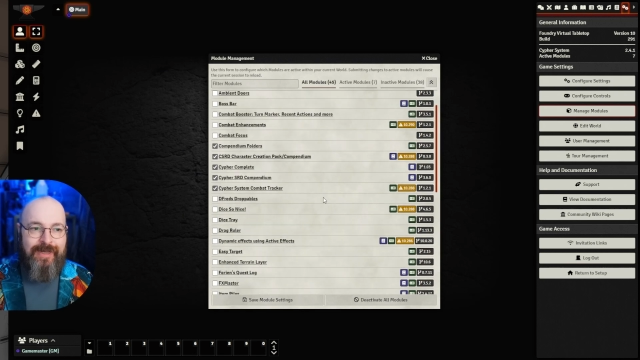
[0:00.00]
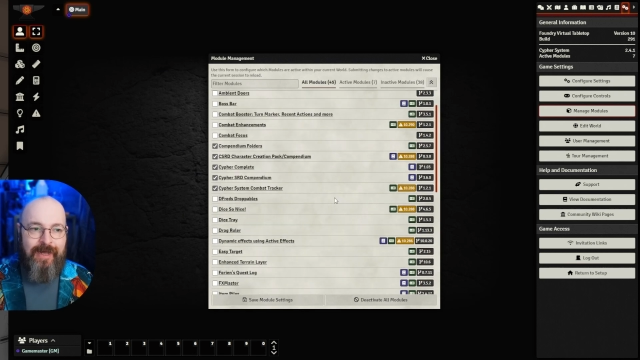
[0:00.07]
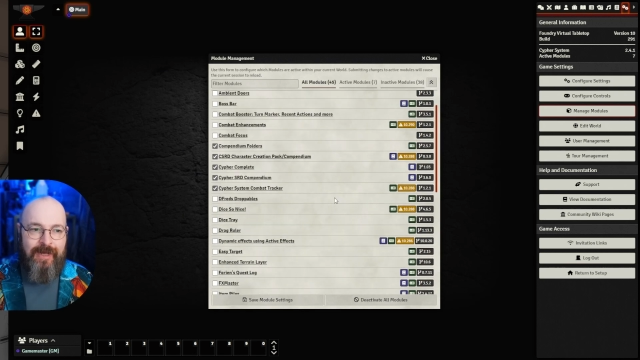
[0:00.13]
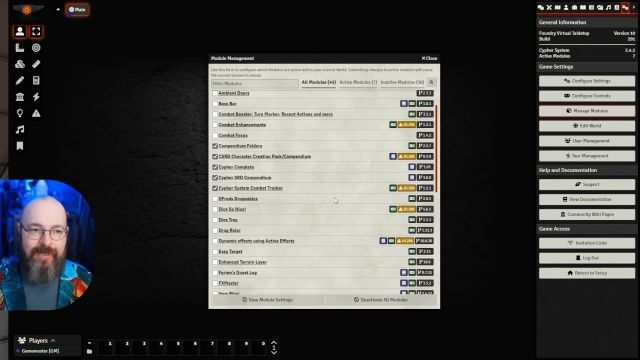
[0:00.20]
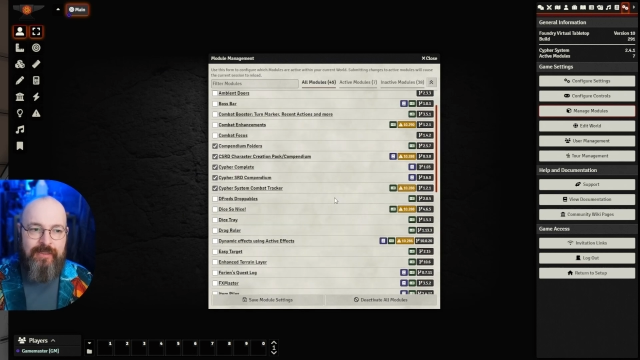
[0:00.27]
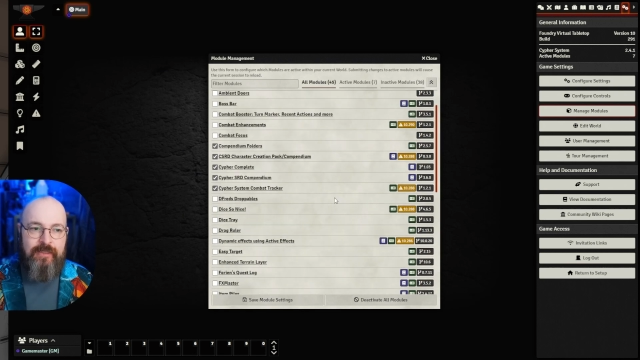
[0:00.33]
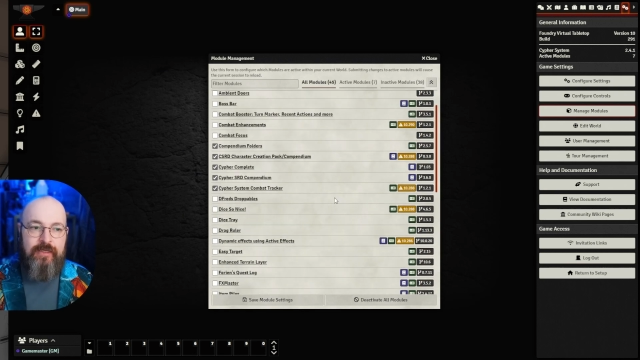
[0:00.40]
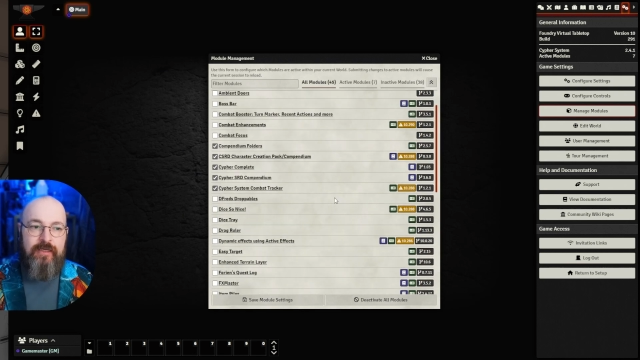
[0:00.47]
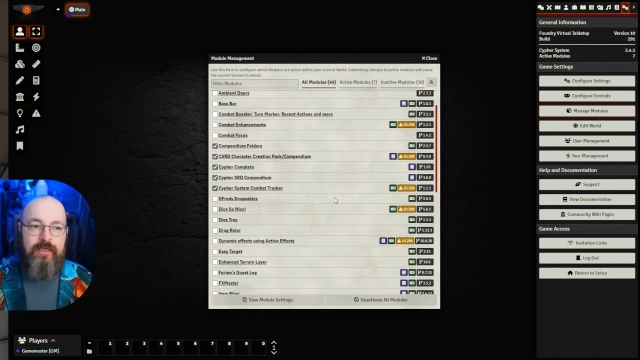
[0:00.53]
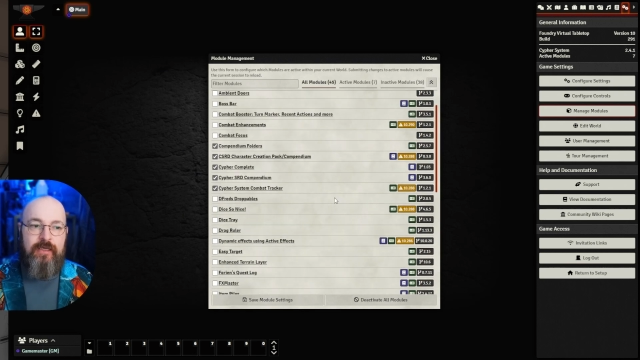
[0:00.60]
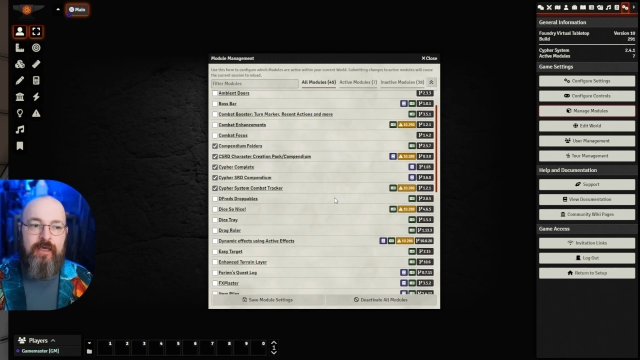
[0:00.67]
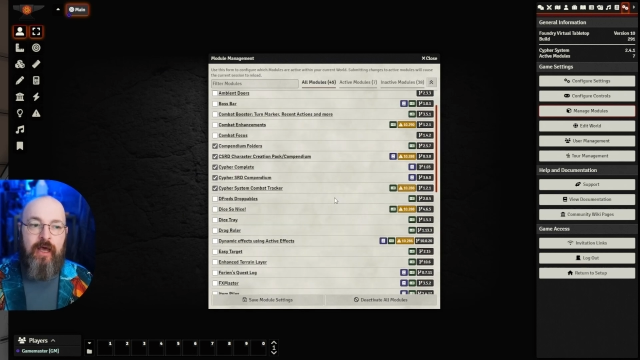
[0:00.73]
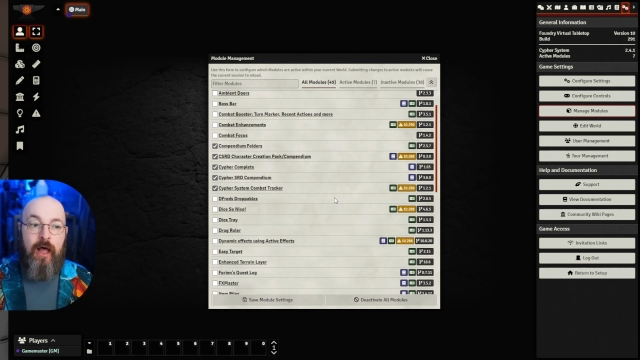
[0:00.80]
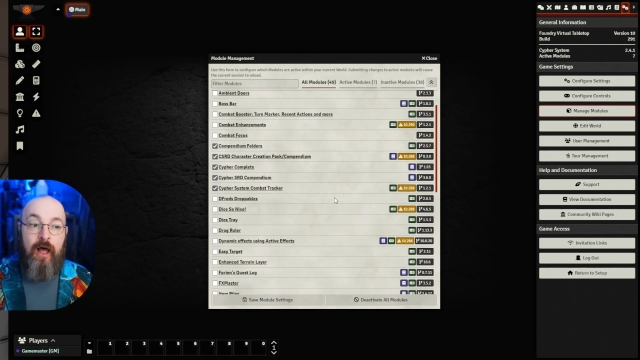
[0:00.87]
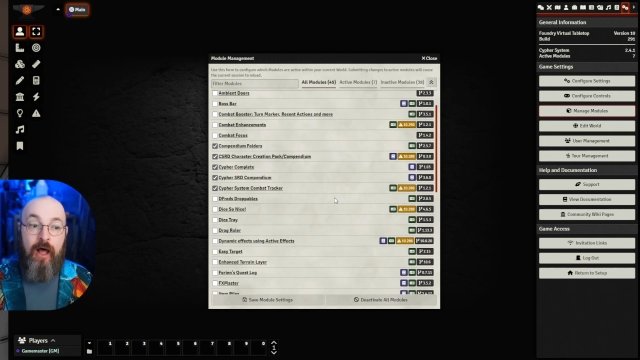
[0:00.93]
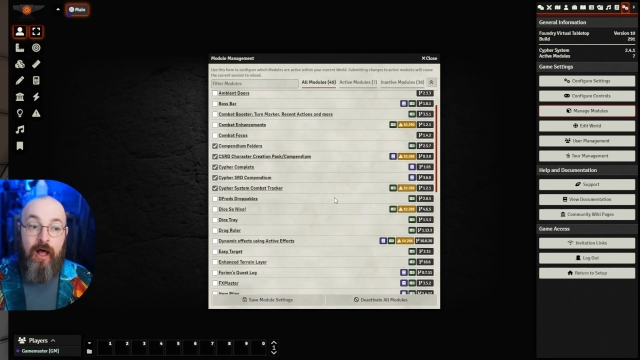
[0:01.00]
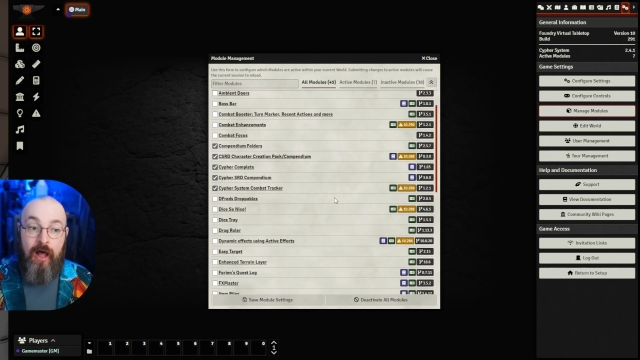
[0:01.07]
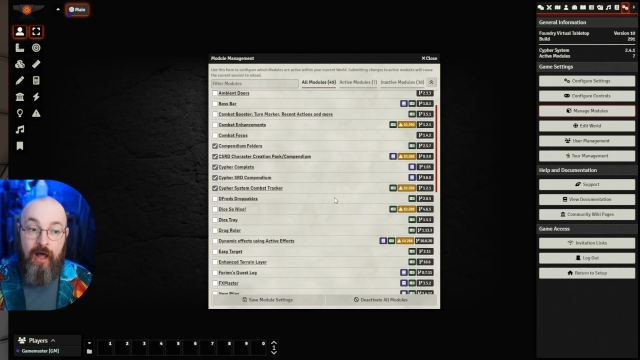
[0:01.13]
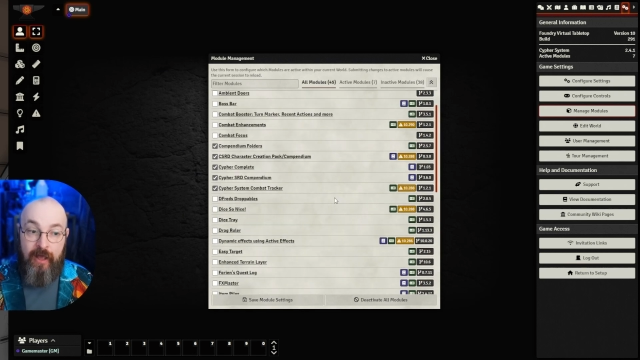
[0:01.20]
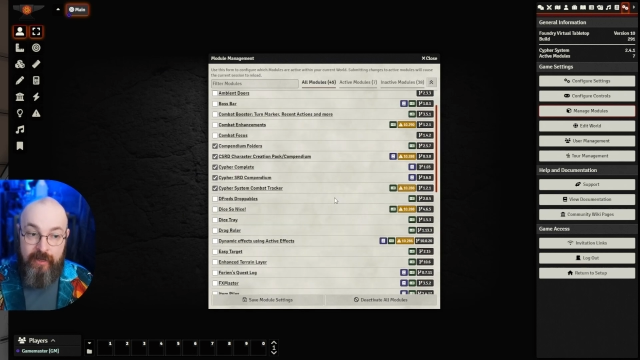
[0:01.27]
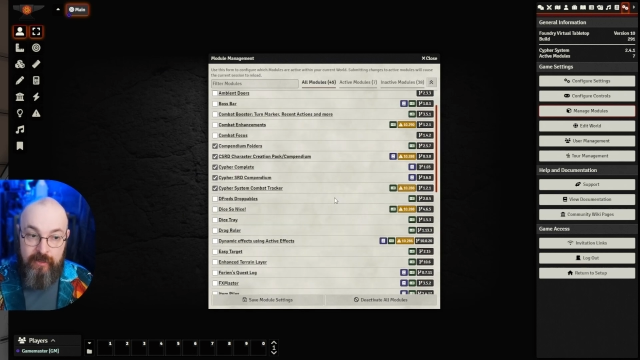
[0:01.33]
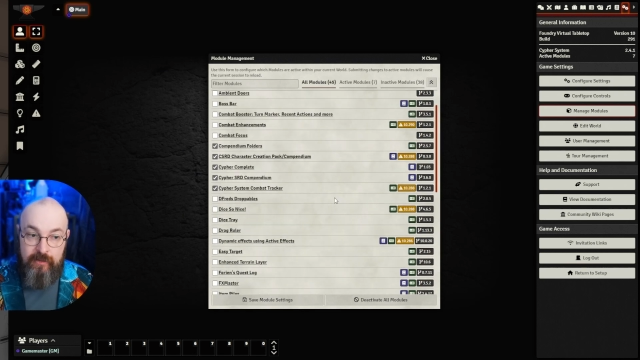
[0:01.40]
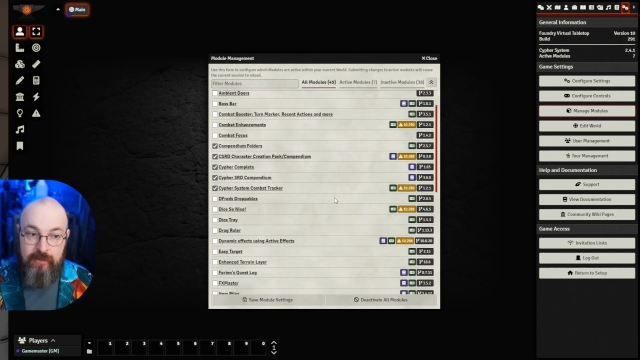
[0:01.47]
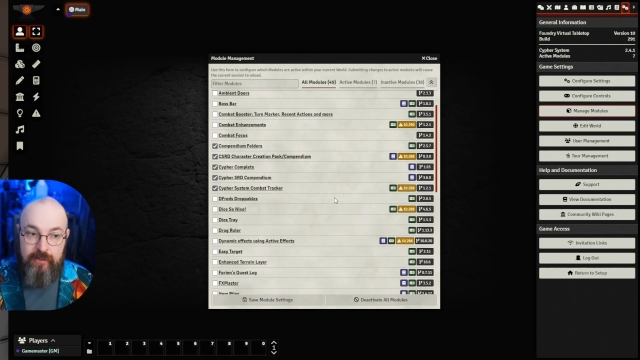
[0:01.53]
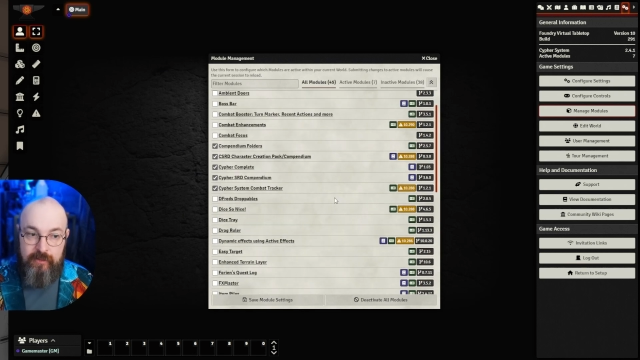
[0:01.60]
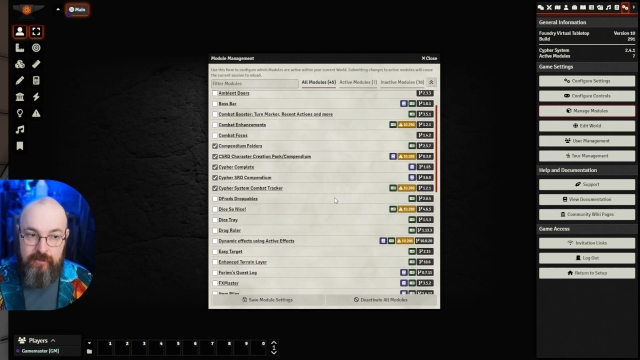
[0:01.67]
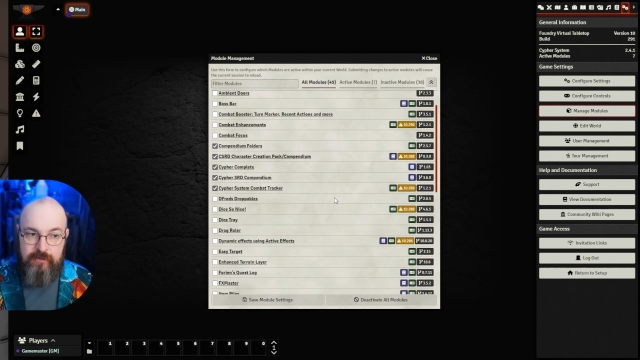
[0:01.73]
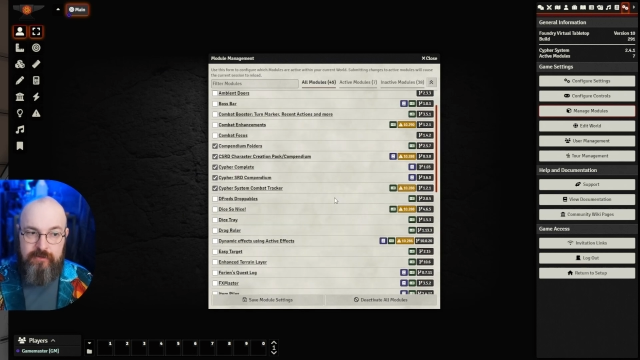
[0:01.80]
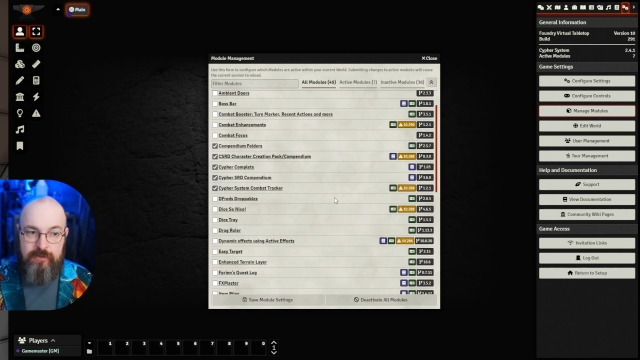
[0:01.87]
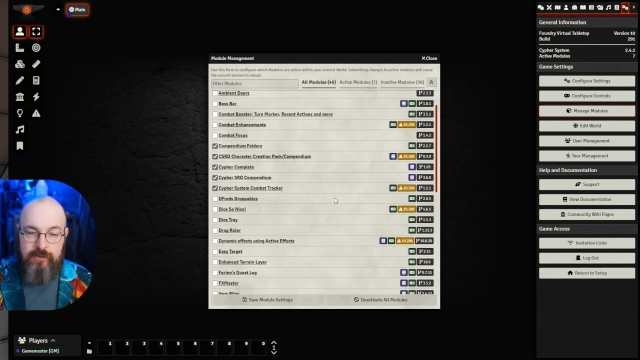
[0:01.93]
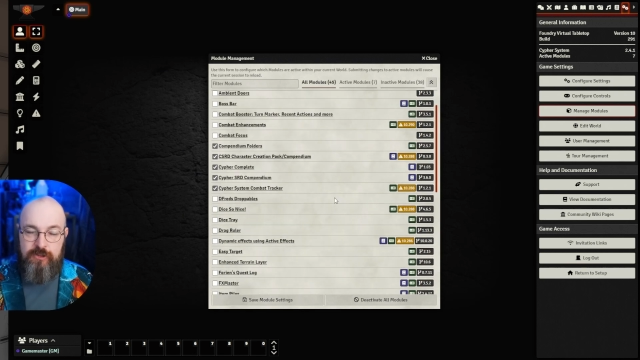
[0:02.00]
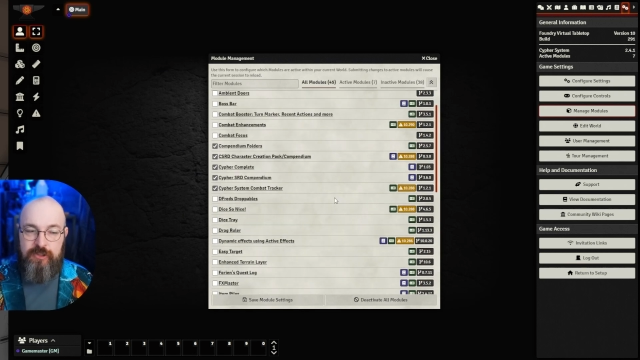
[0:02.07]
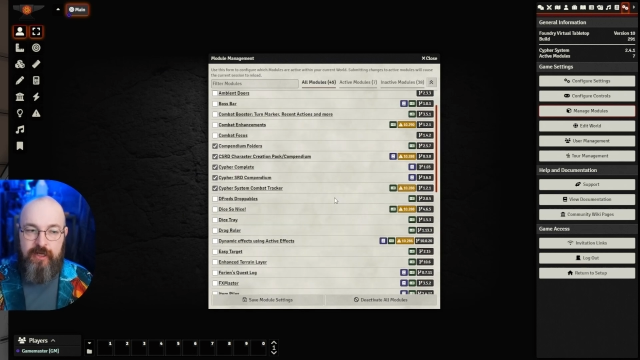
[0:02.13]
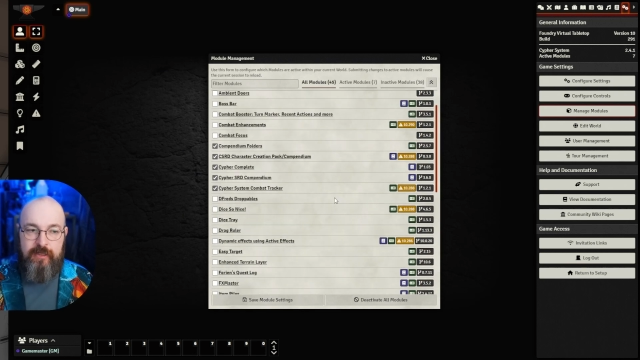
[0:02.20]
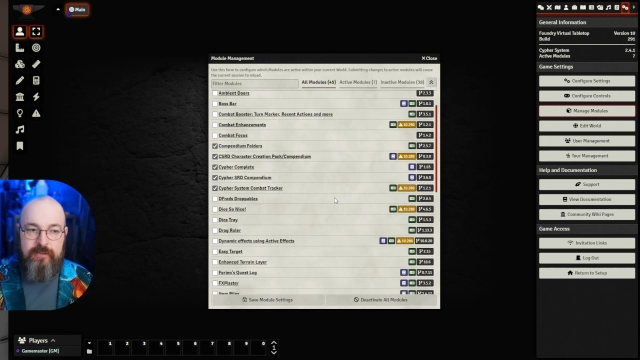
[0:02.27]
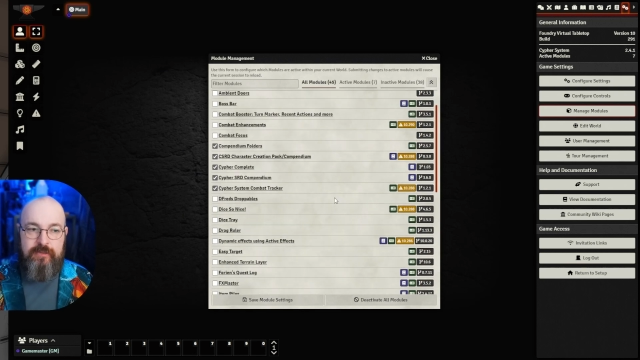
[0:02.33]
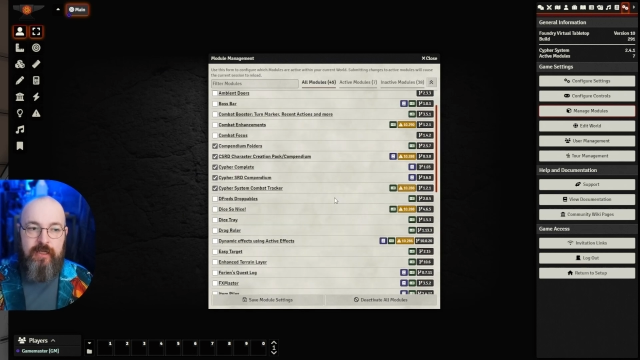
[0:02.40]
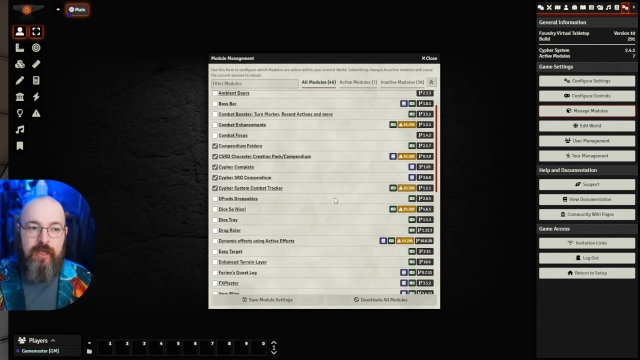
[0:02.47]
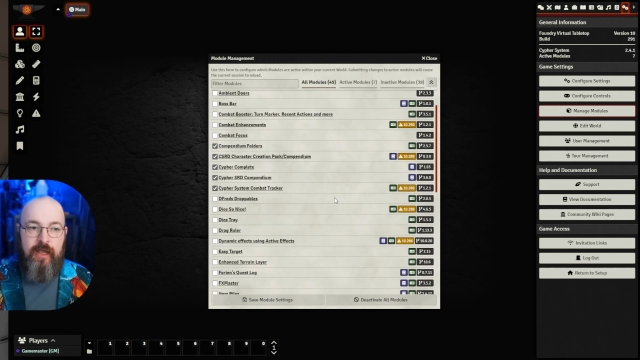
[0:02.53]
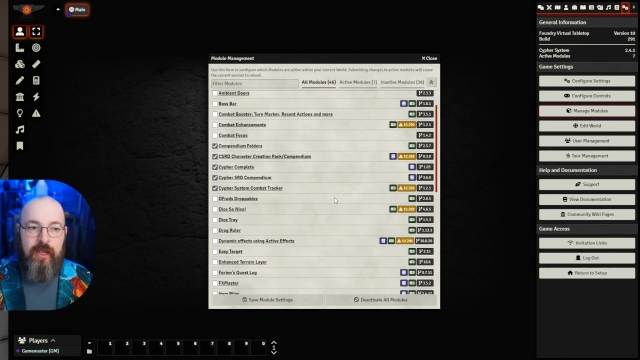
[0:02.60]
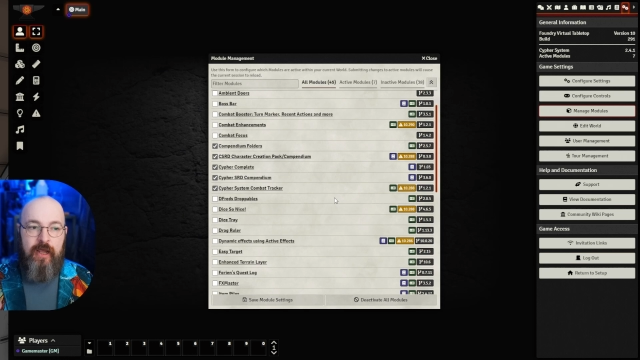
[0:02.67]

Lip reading: highly suggest